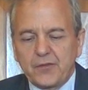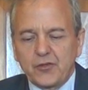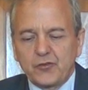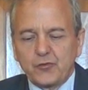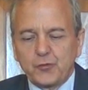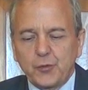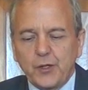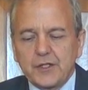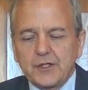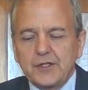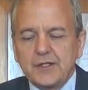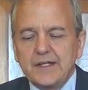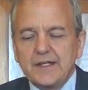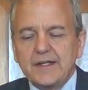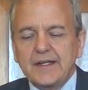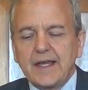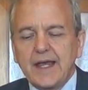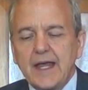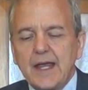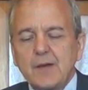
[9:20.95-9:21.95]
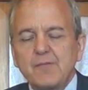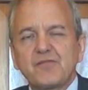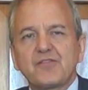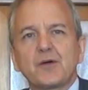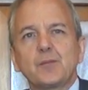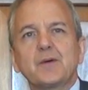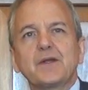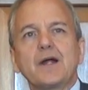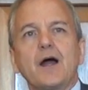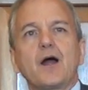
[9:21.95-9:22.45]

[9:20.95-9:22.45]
the Trinity came from an